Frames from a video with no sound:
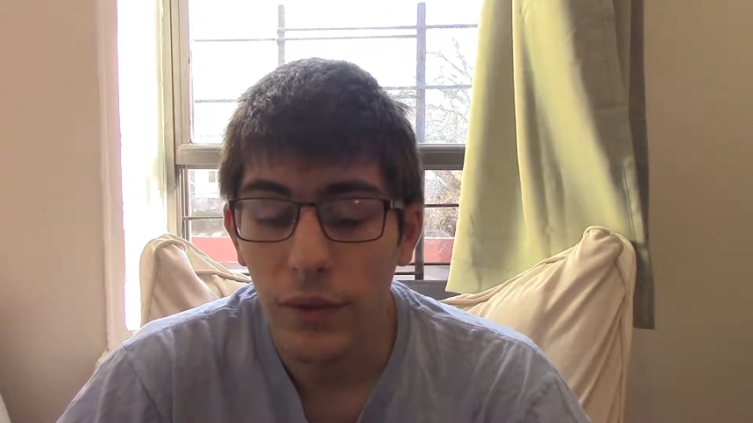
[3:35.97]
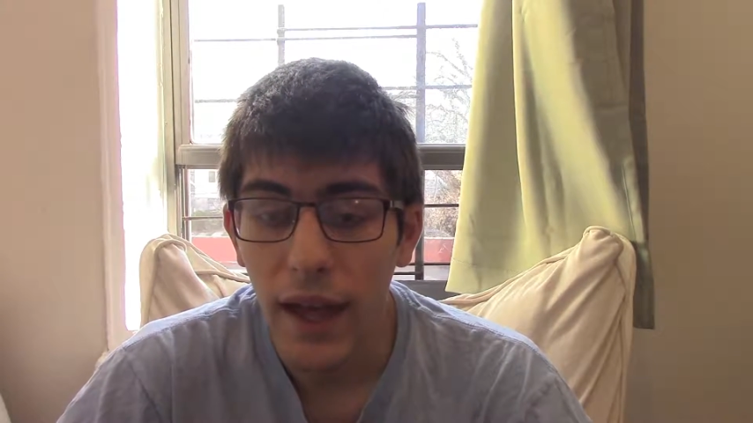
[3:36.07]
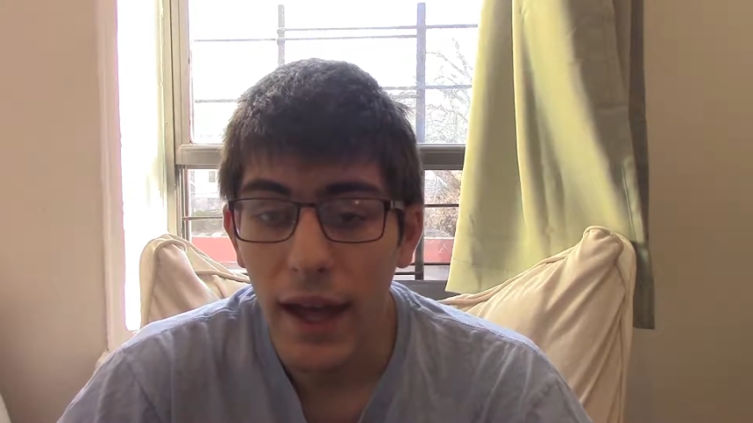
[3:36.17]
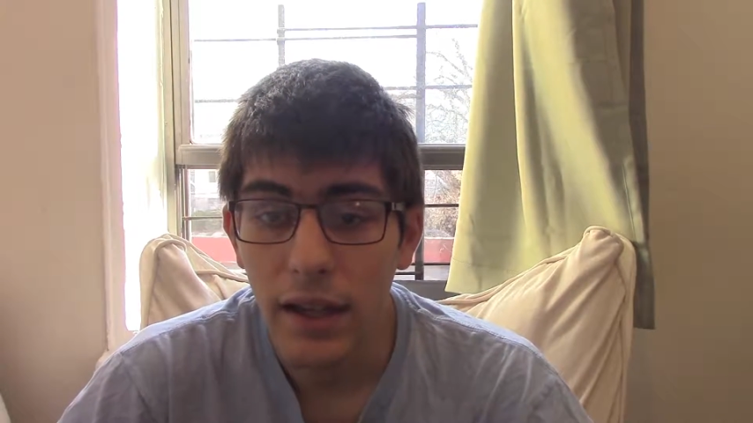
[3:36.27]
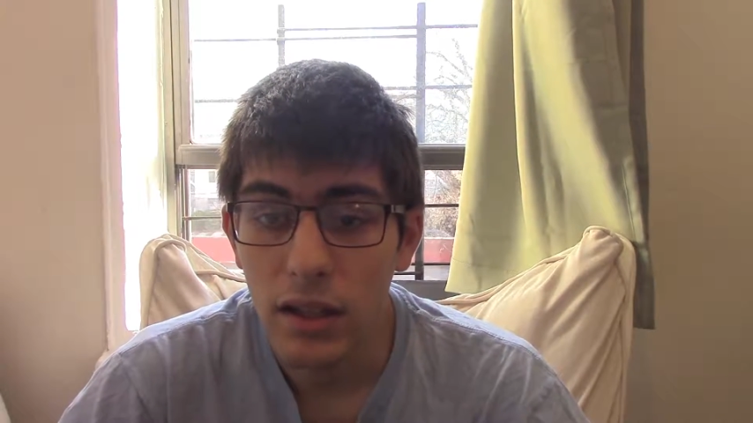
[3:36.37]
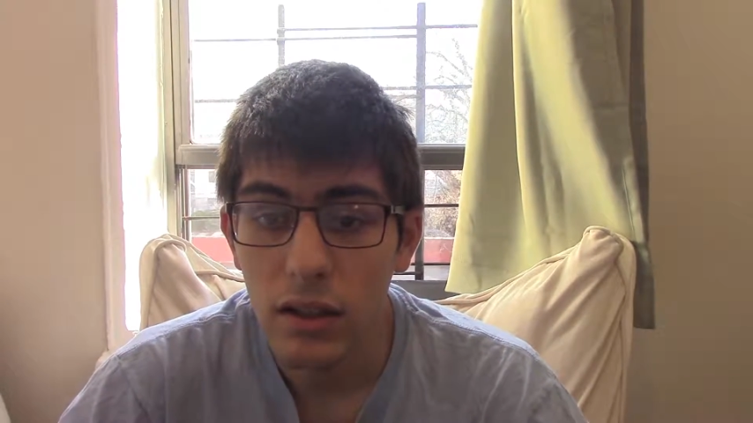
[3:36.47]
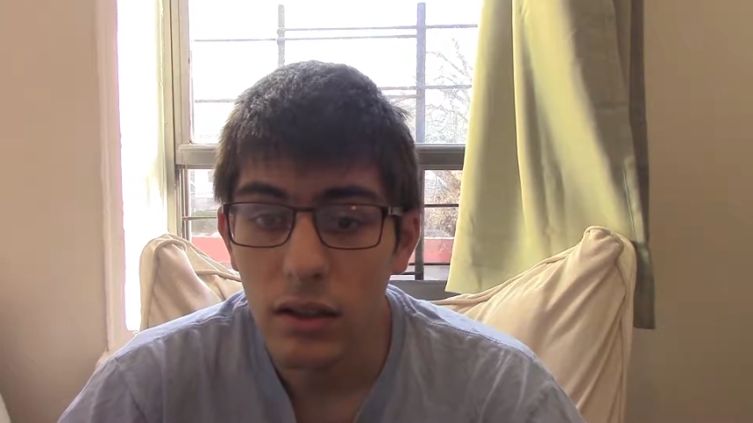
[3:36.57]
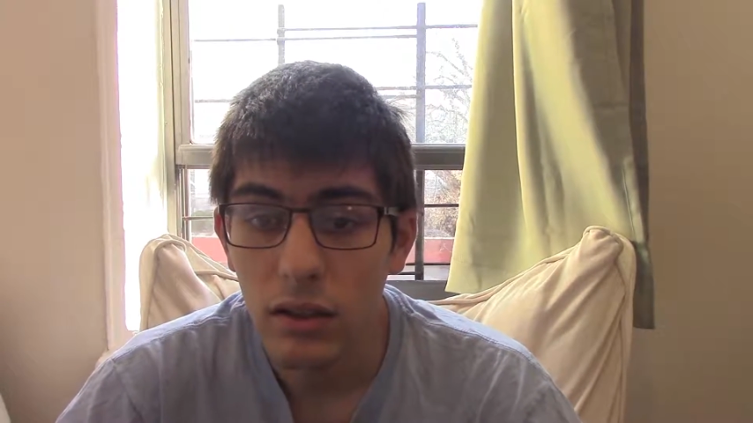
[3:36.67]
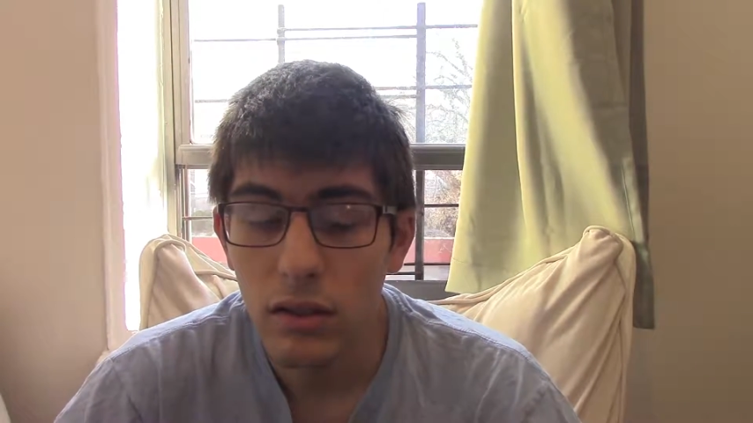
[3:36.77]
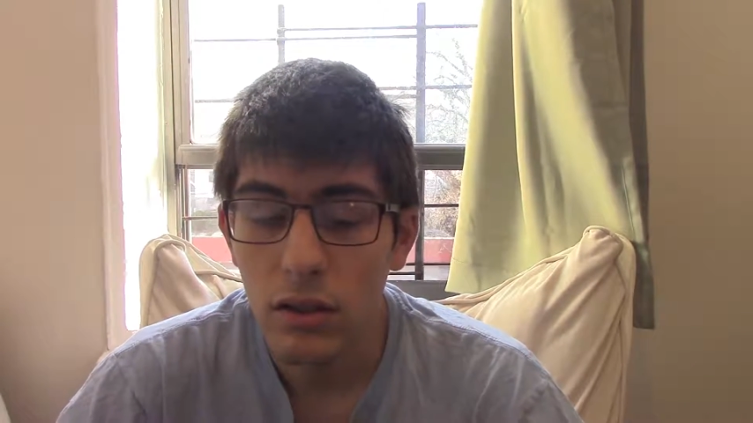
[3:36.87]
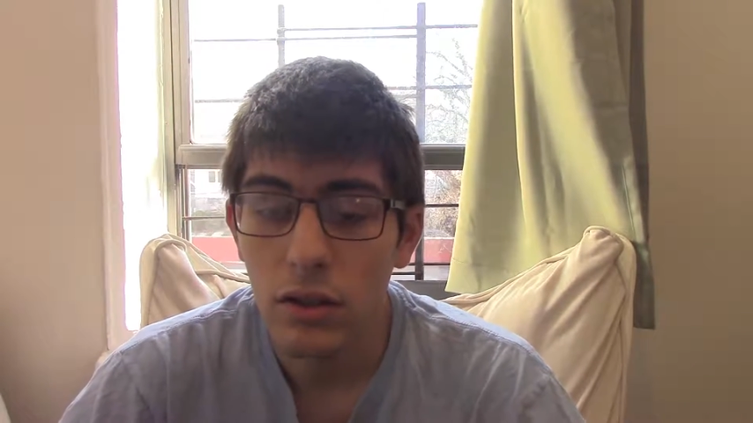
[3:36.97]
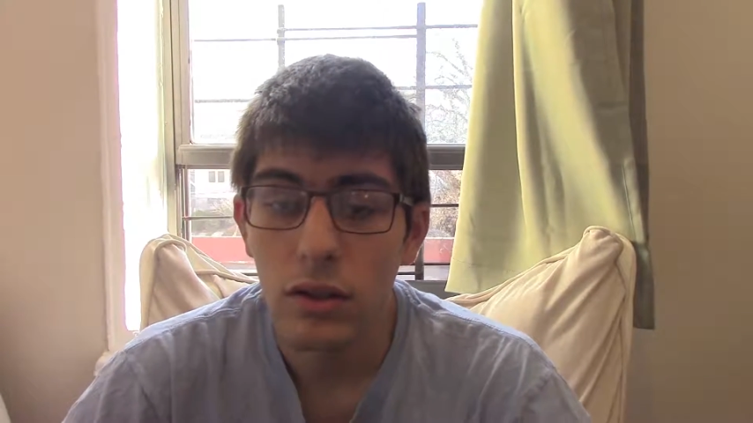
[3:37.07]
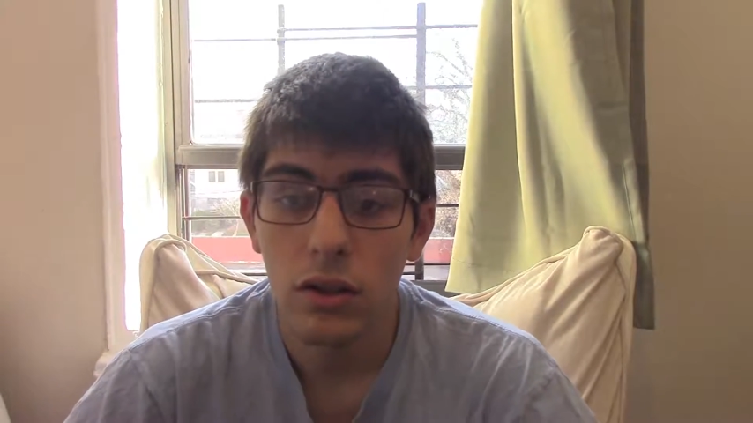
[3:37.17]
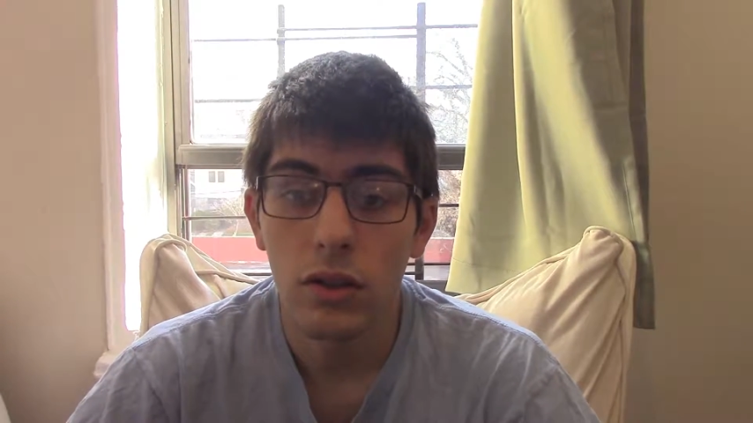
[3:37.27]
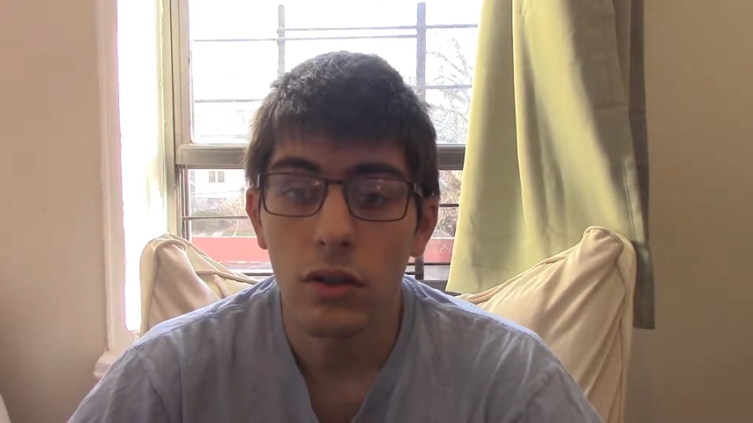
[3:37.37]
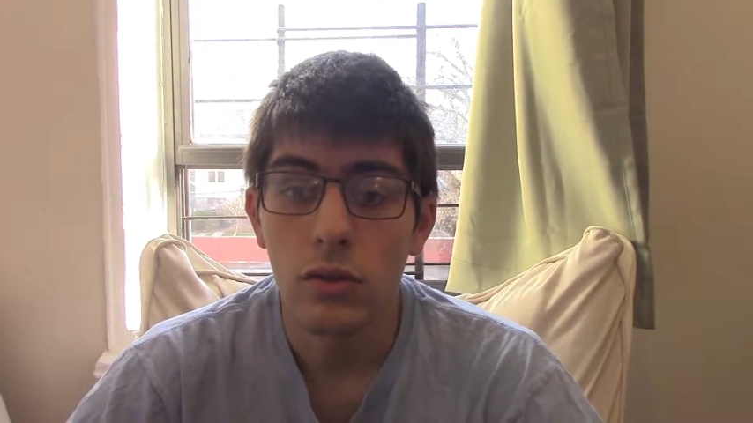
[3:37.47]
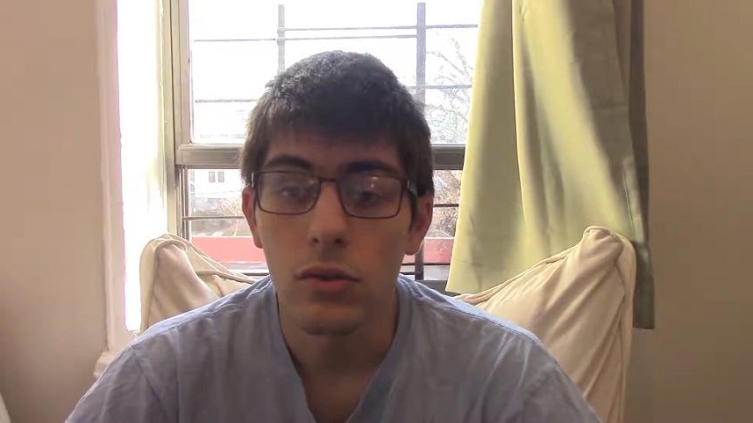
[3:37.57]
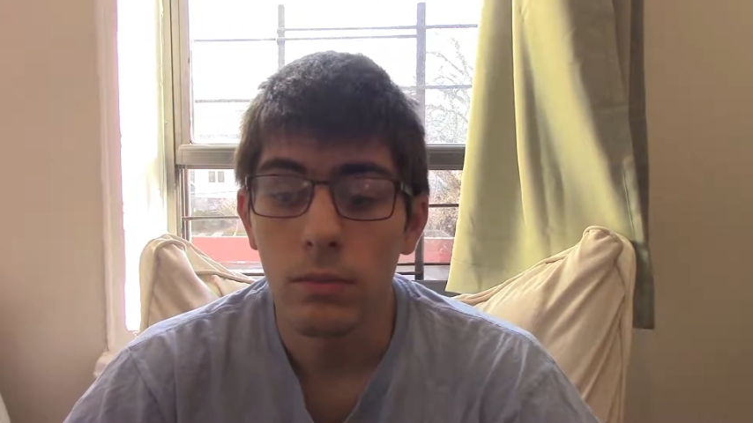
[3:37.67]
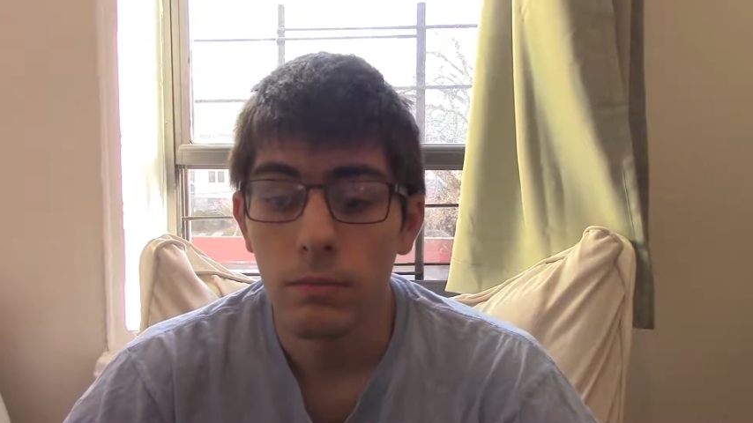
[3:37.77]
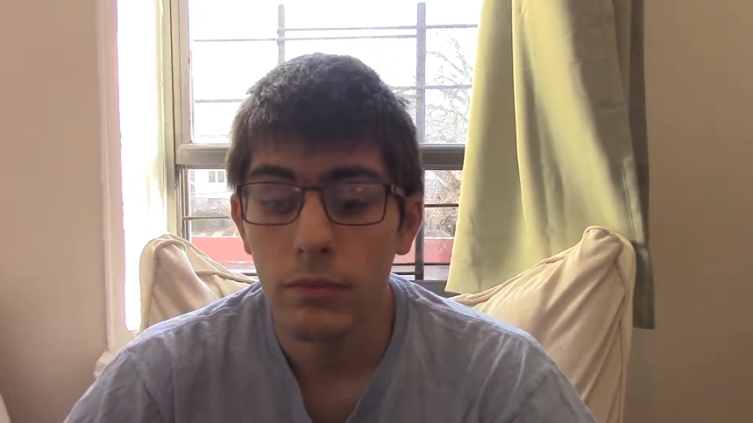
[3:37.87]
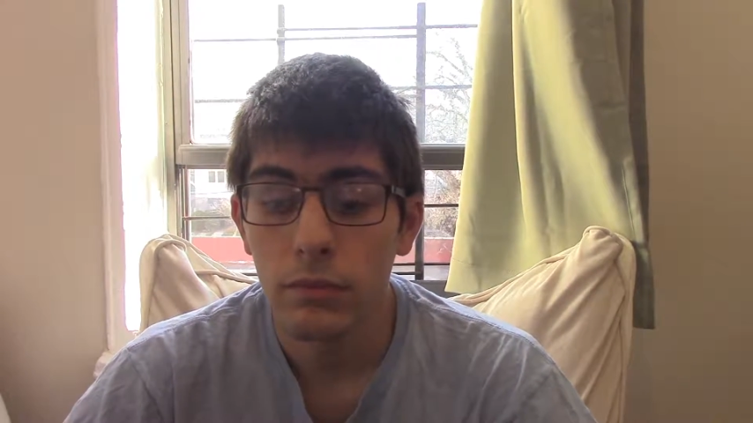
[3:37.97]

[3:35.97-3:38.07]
that you